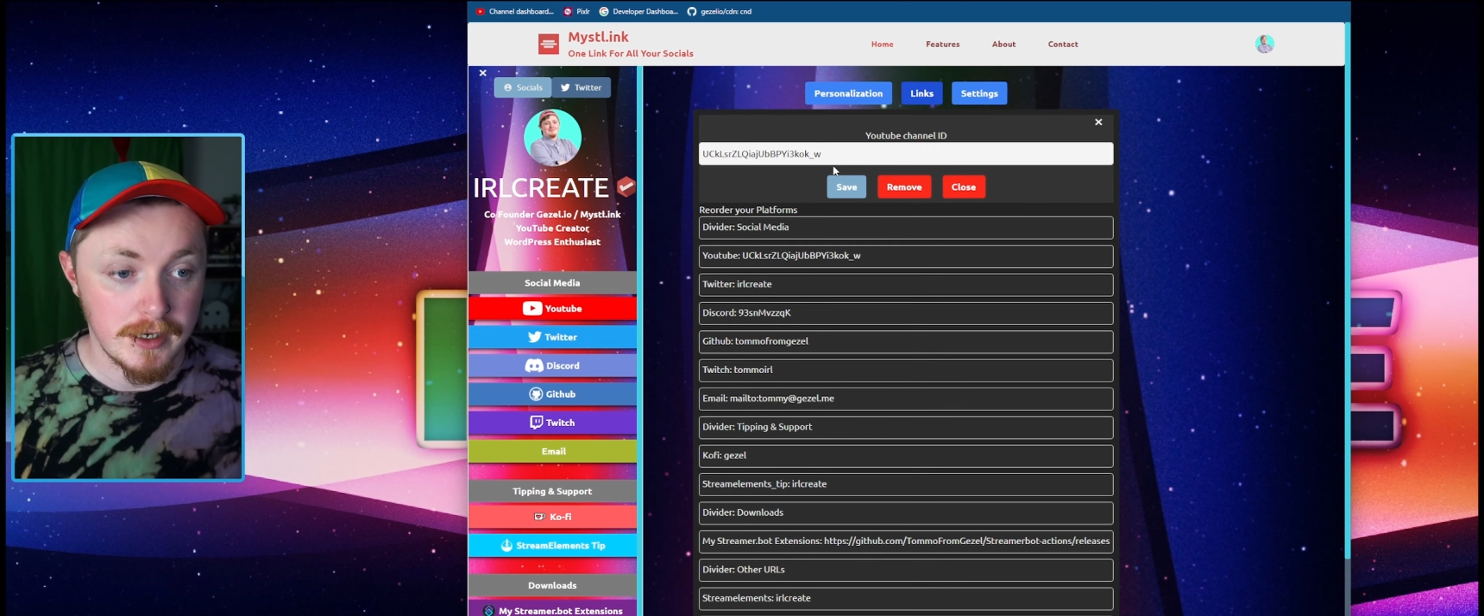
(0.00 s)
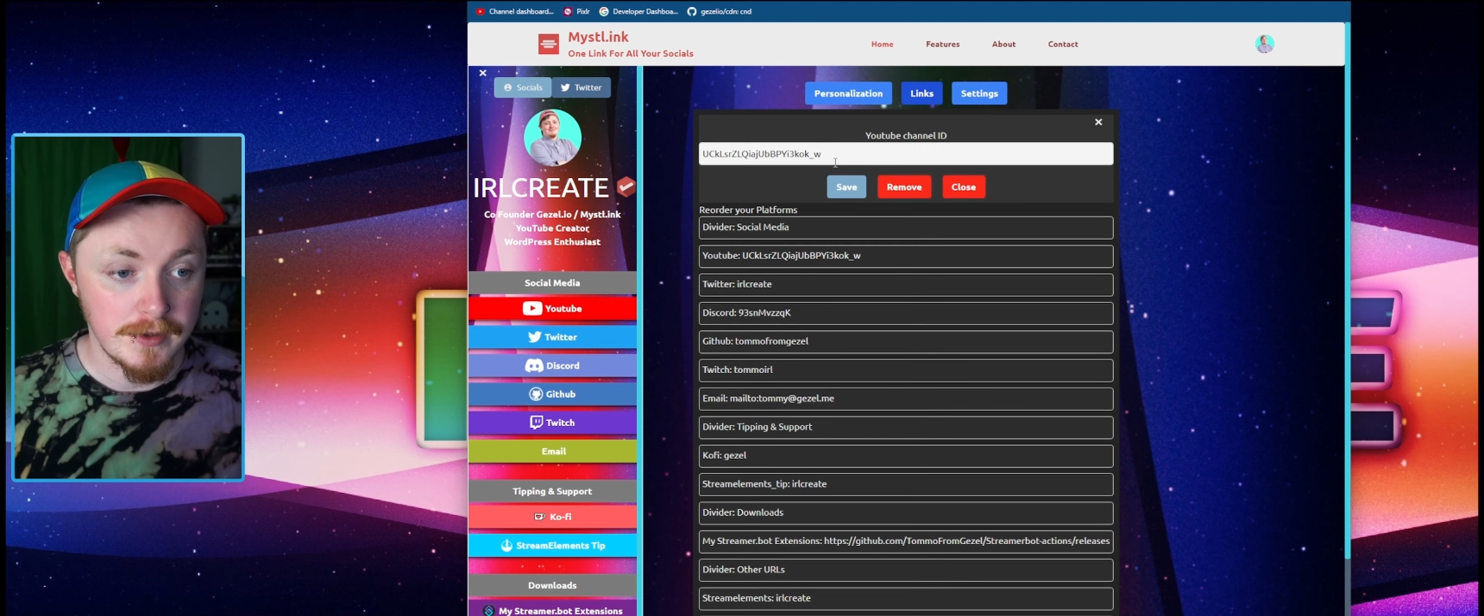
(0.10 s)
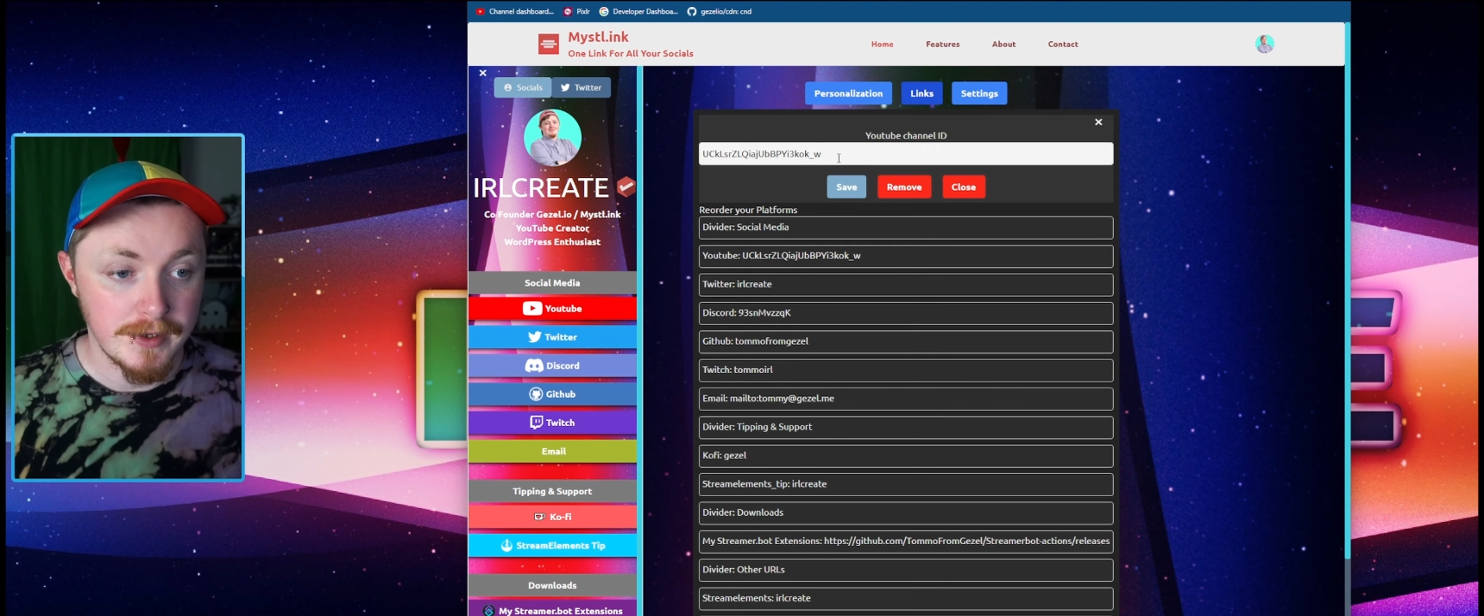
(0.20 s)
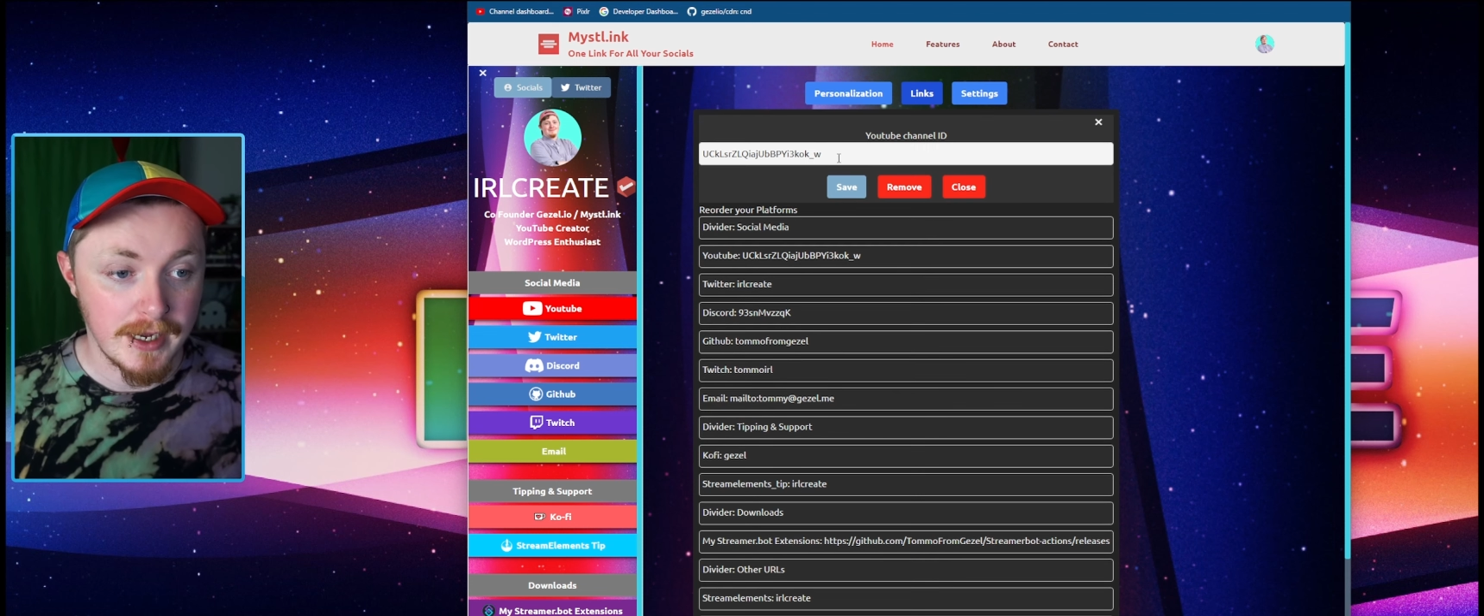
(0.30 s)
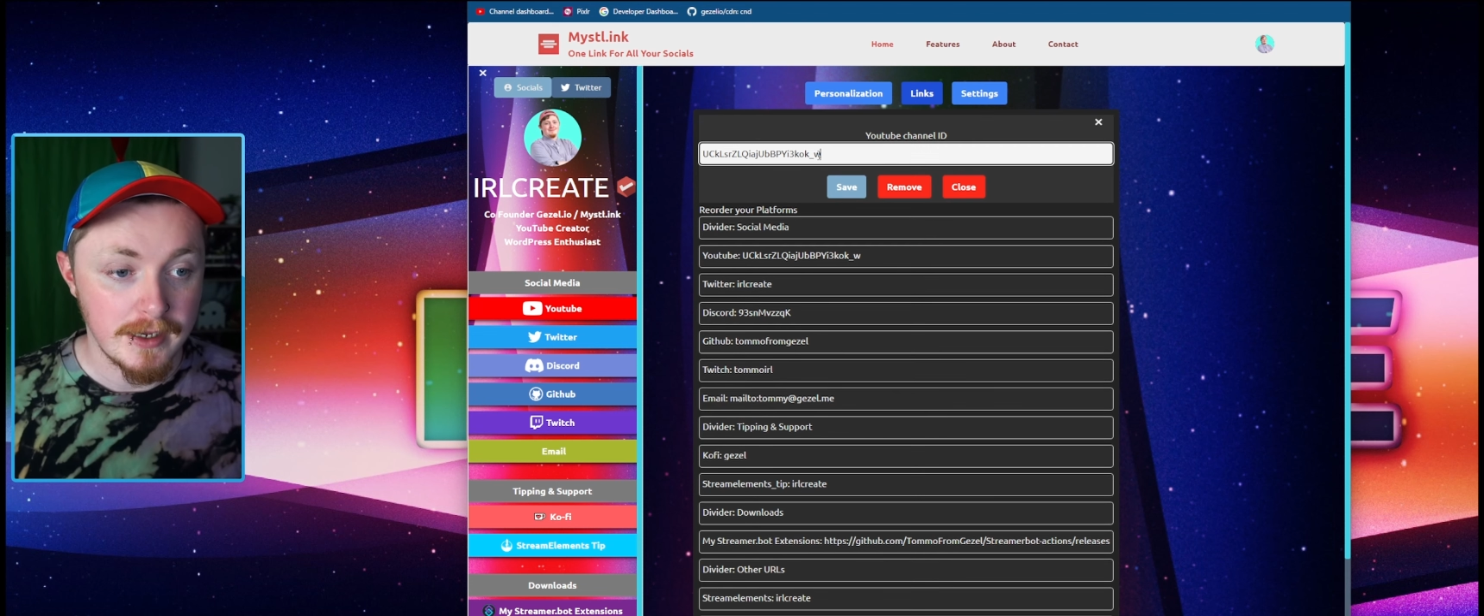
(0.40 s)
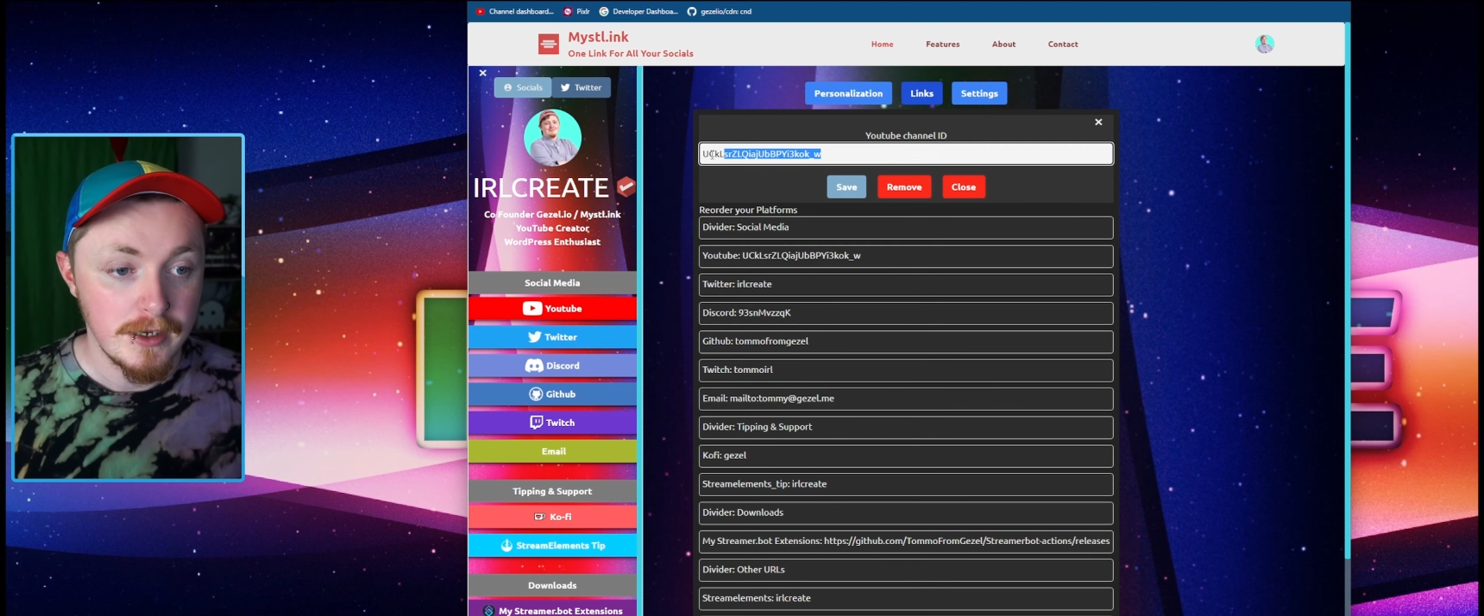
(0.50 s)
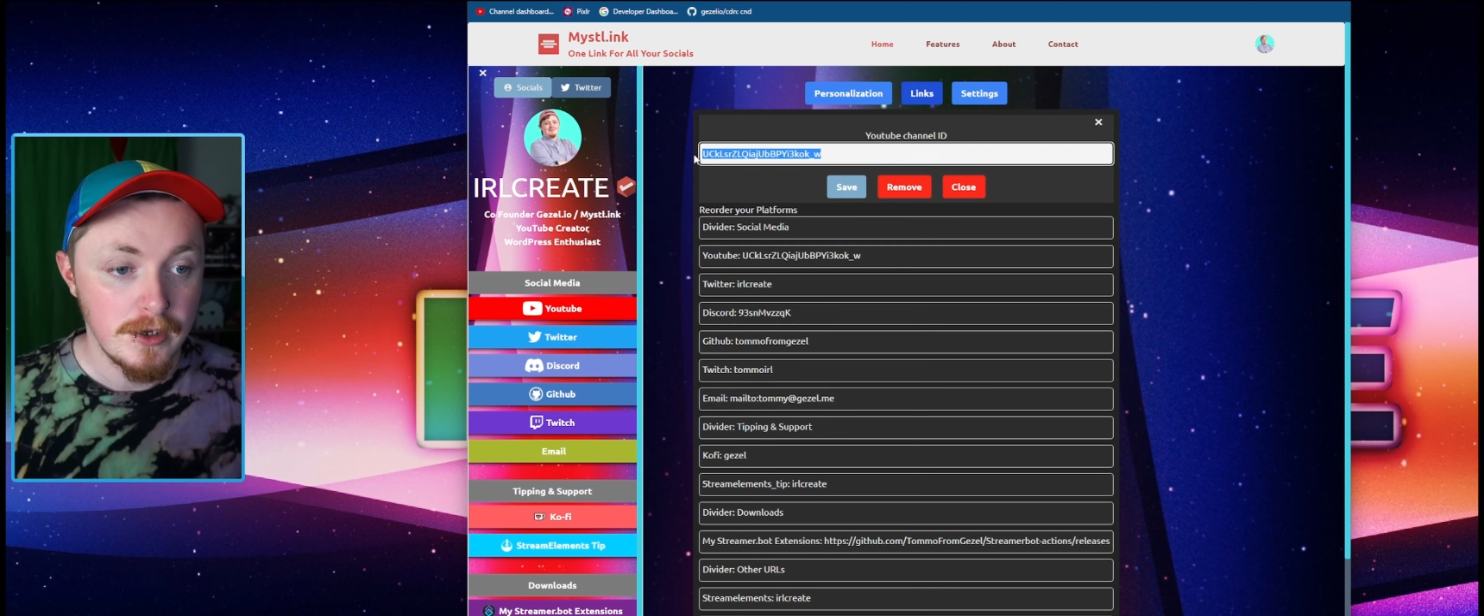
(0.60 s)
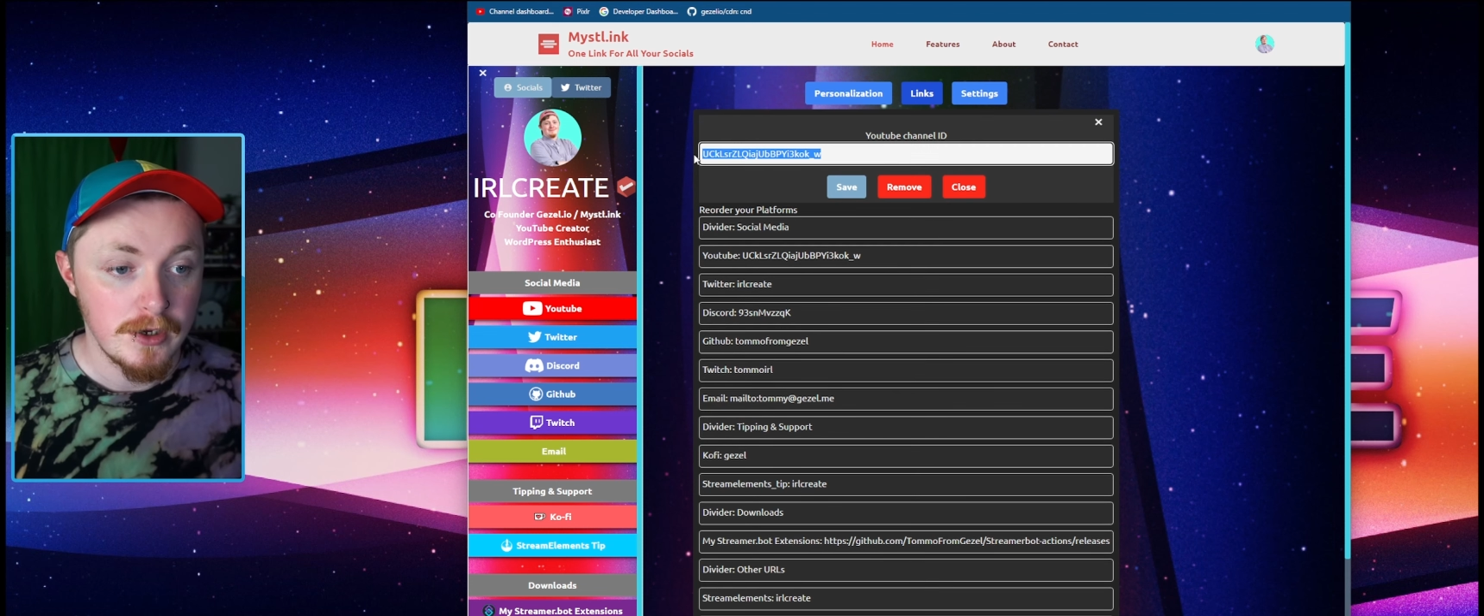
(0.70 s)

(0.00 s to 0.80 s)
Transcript: on that,